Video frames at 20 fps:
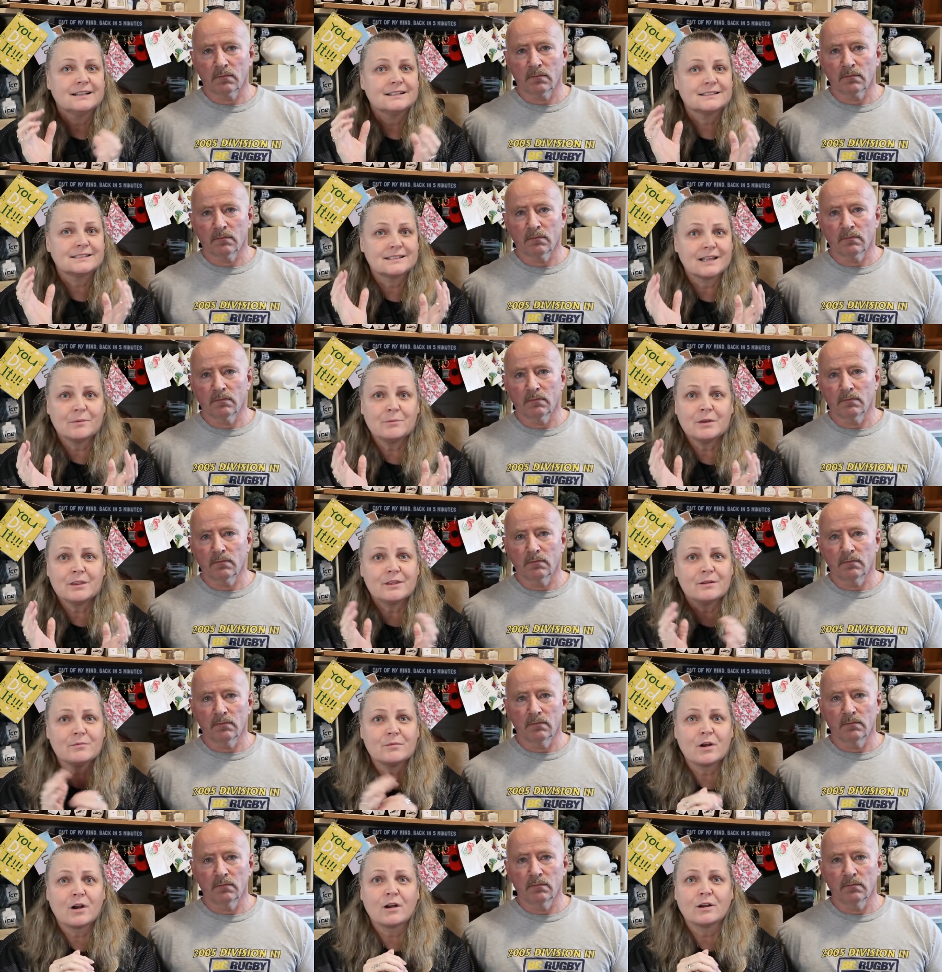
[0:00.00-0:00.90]
Speaker 1: Some of
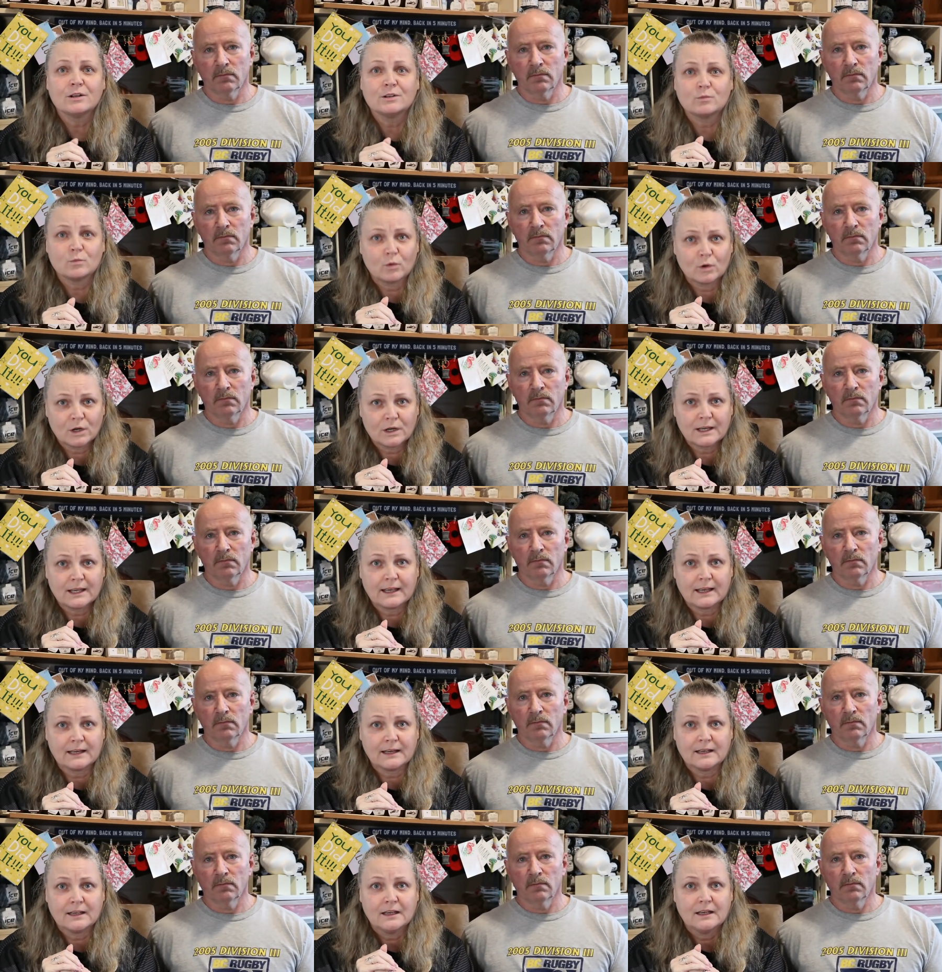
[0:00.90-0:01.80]
them aren't
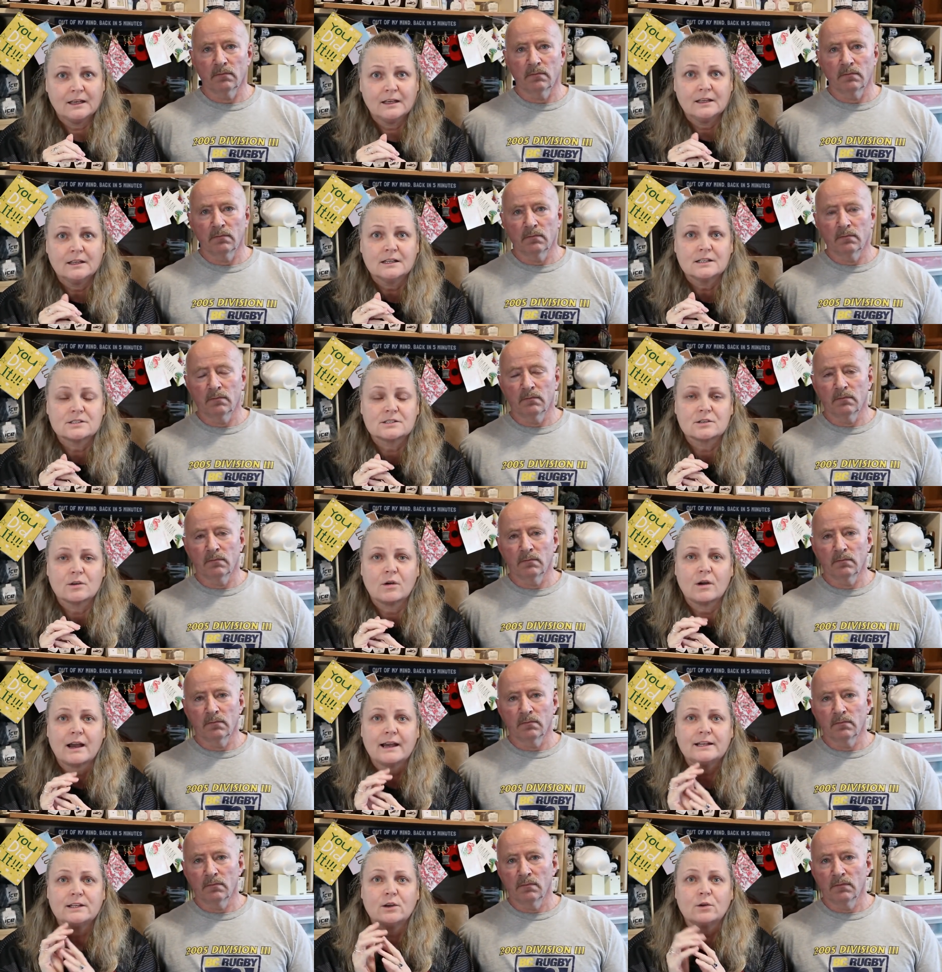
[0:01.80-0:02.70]
working, so
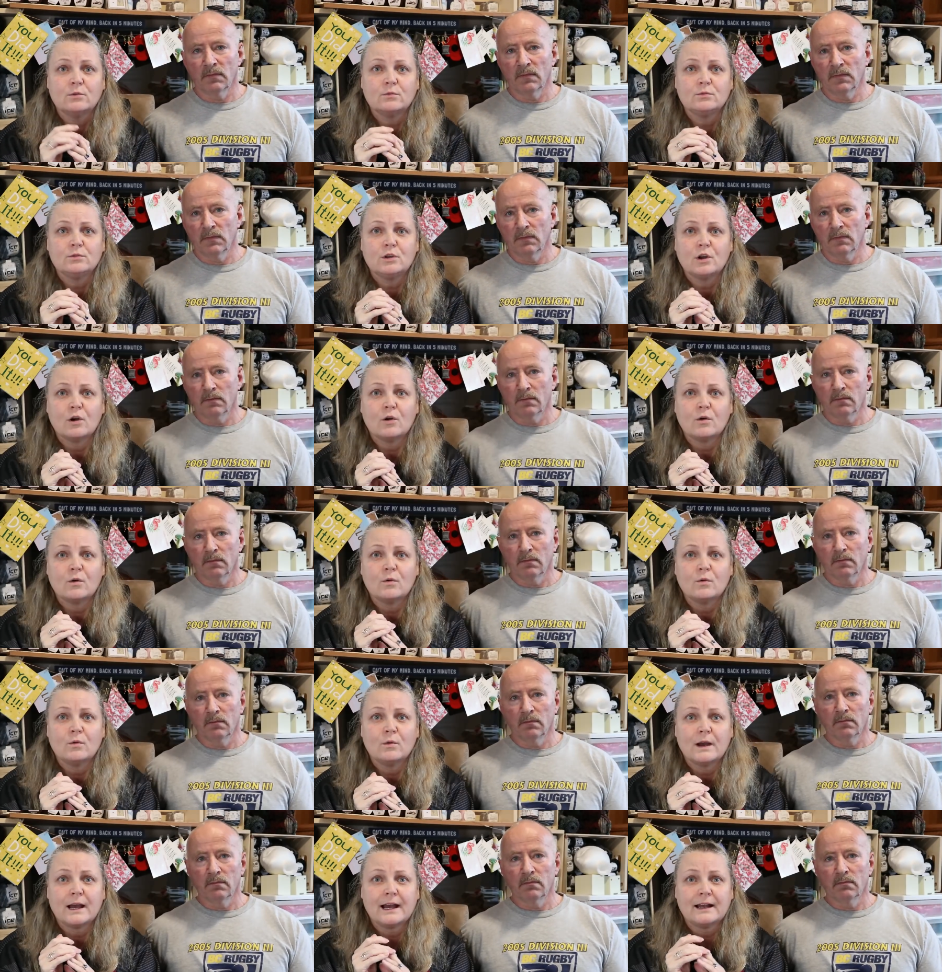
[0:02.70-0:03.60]
I don't
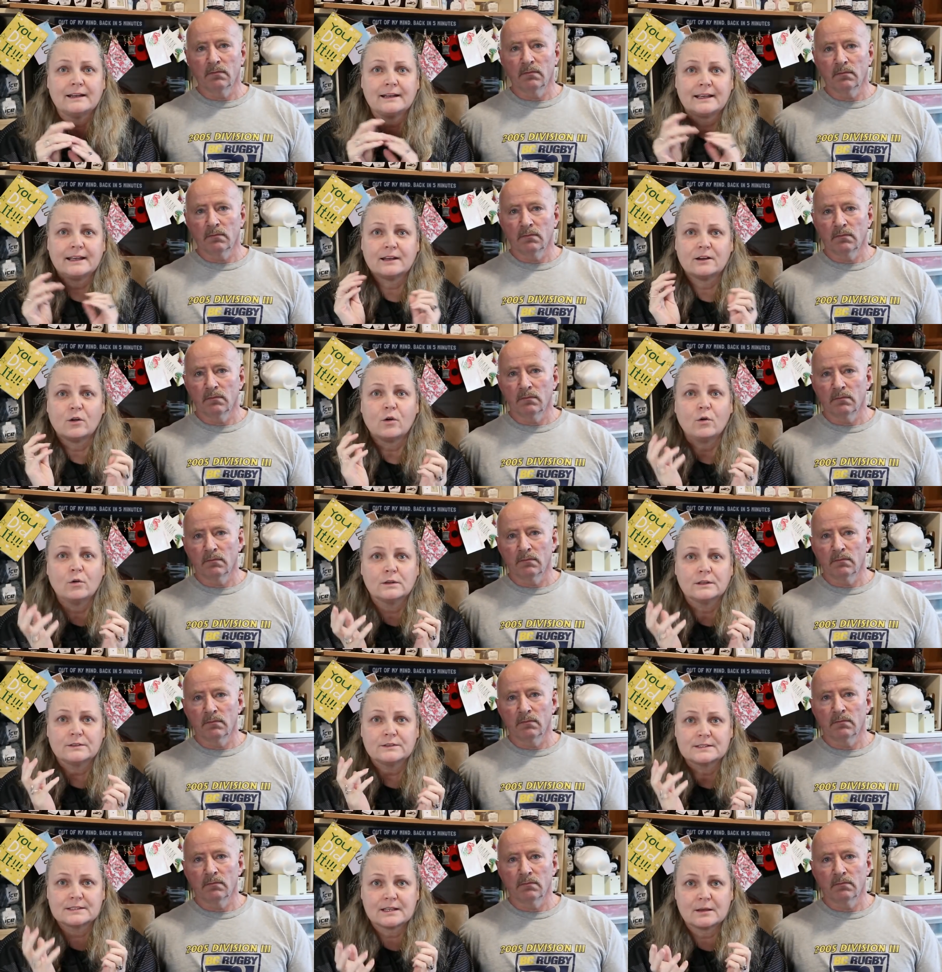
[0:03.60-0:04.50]
know how to get a
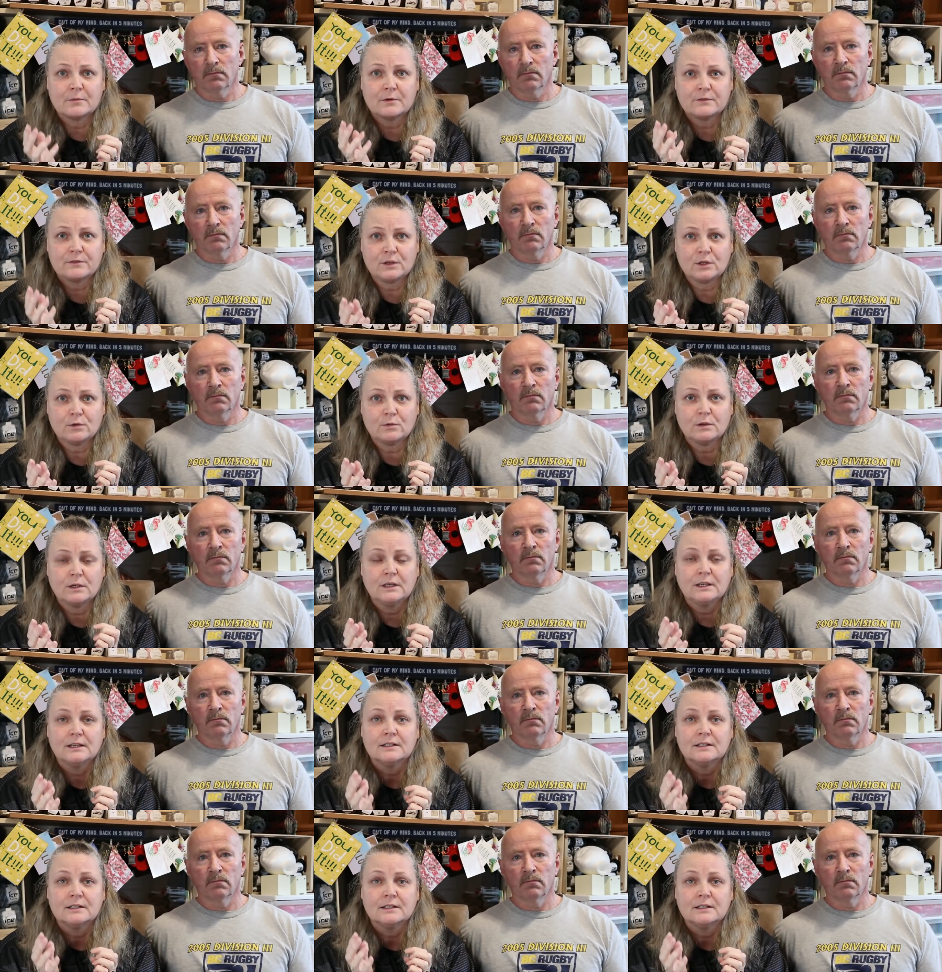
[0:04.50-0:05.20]
hold of some of you.